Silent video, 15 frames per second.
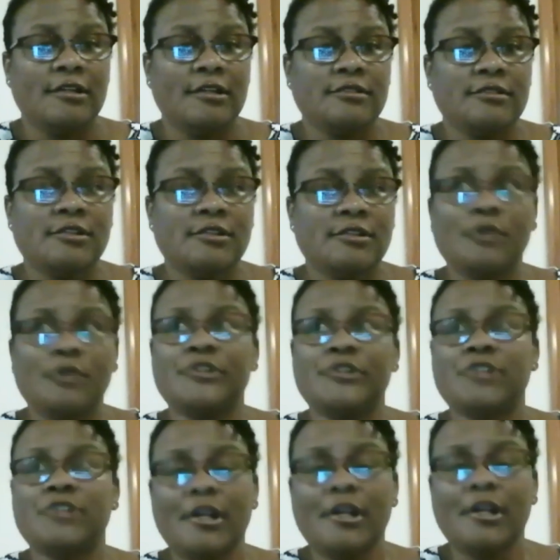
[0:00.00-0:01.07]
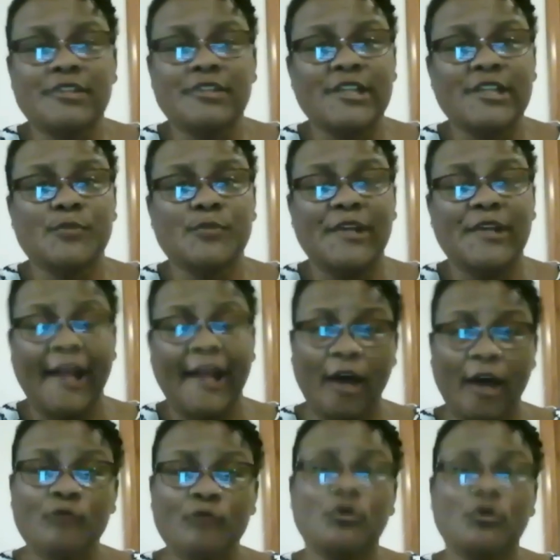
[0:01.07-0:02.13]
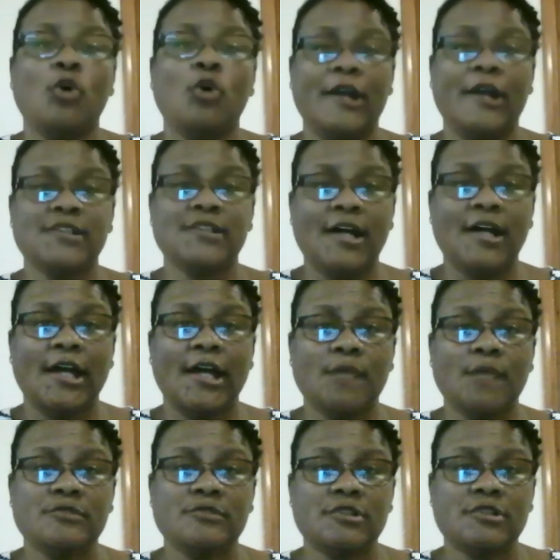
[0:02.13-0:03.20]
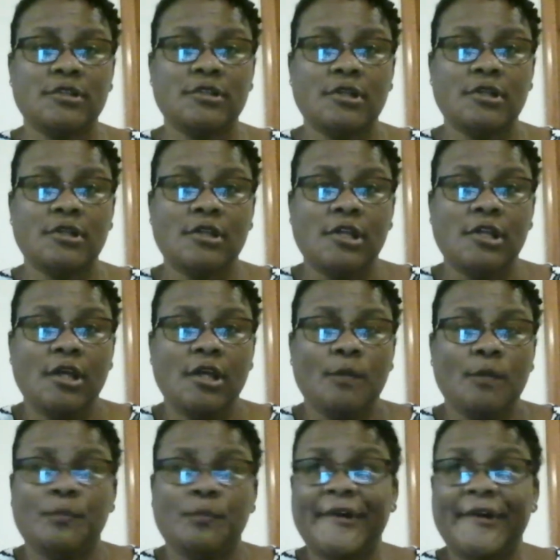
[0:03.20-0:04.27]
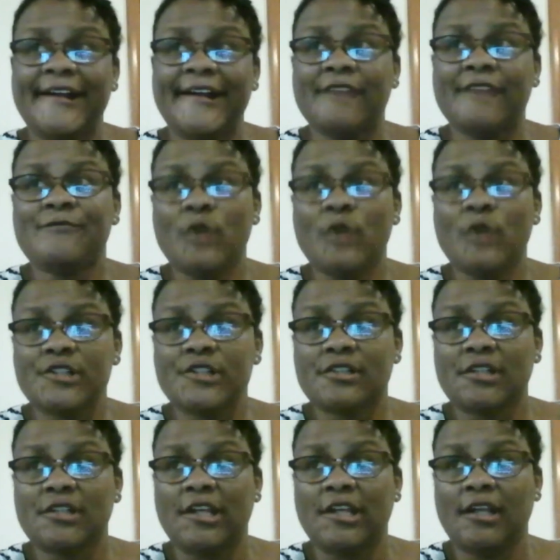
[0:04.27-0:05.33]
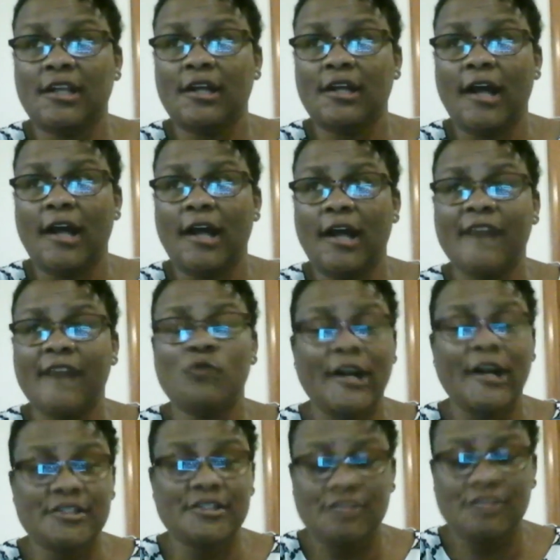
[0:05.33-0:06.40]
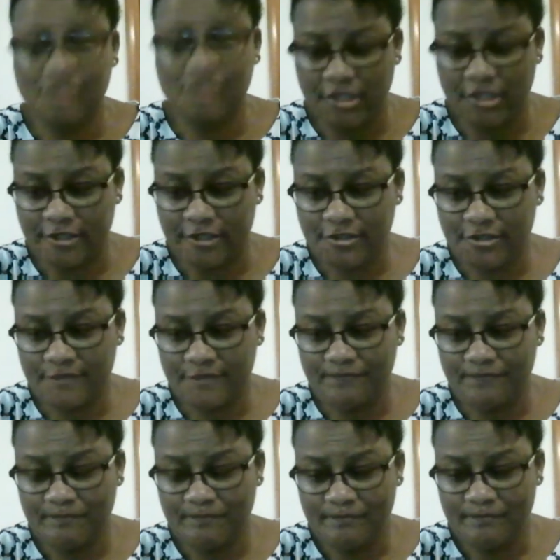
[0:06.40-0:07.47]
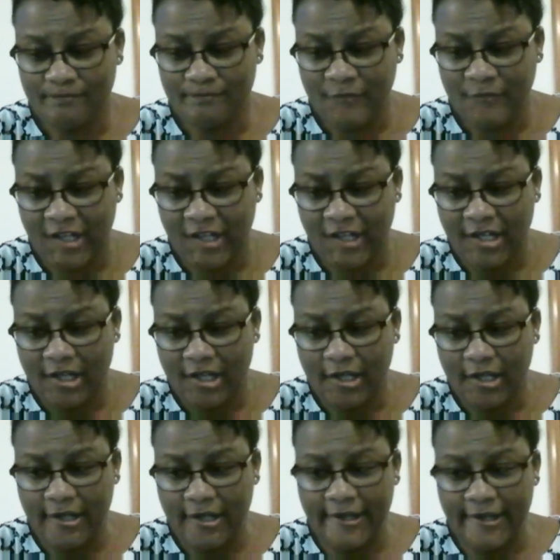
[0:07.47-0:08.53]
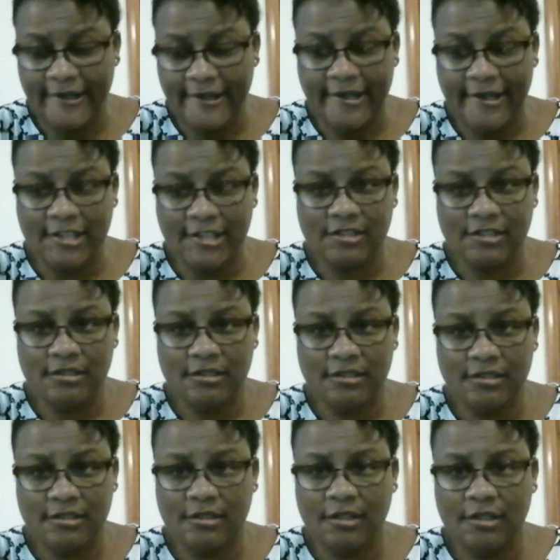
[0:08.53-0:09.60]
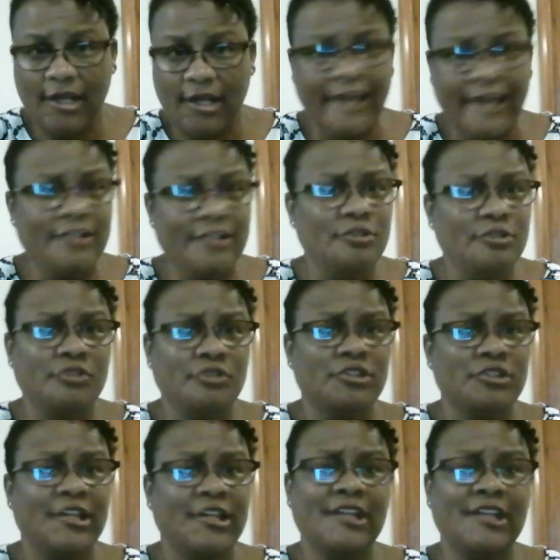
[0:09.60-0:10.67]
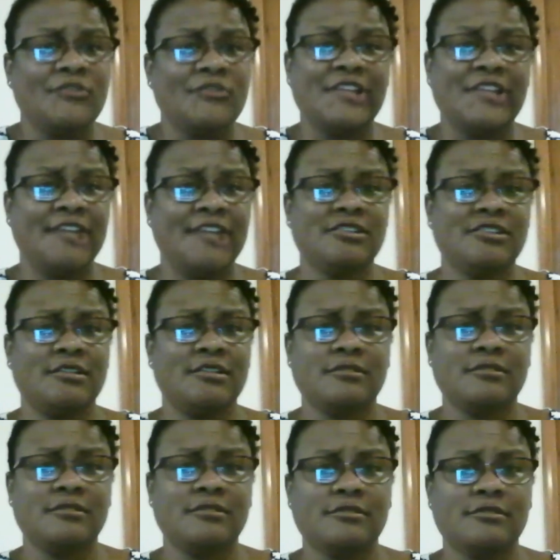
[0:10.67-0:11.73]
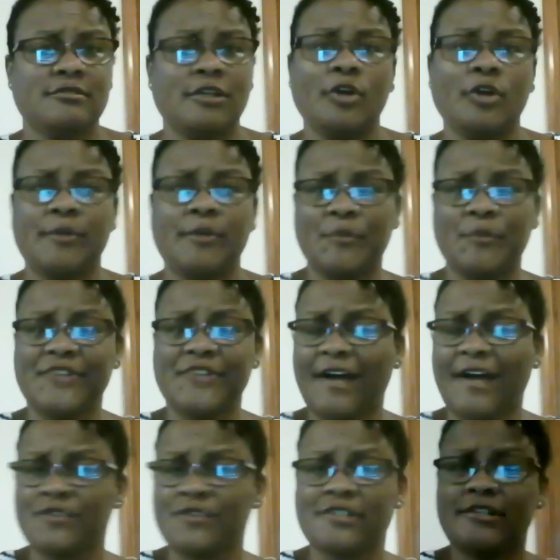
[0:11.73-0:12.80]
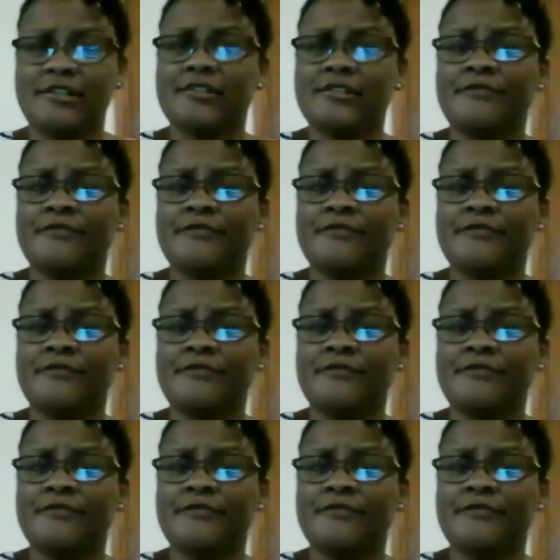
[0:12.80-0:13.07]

So the church has been helpful at times, but unfortunately, I've watched the church, and I don't usually get invitations to go to people's houses. There's a